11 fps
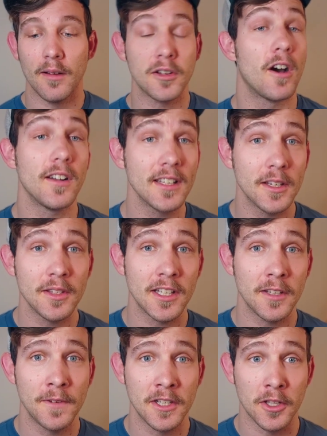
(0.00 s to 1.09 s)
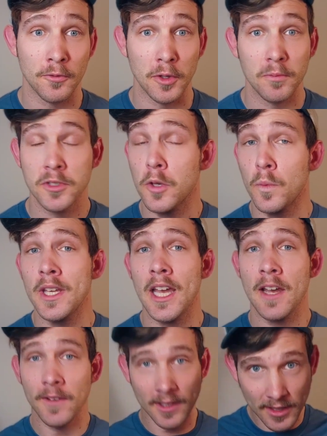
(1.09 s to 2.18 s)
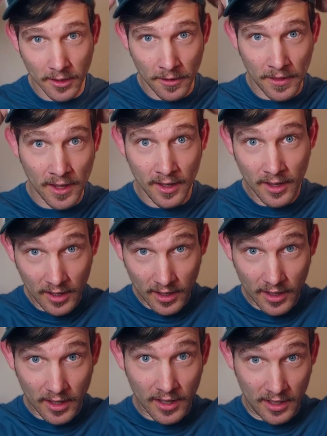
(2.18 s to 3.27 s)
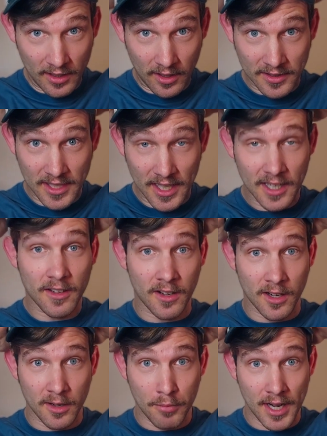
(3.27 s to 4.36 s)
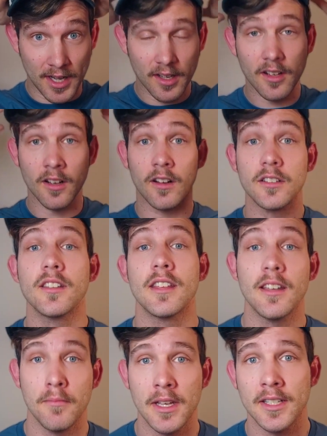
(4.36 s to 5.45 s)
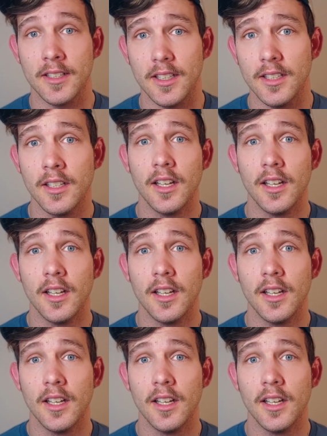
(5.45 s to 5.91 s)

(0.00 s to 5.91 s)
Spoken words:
Calling out the elephant in the room. So we have a little thing inside our brain called the amygdala.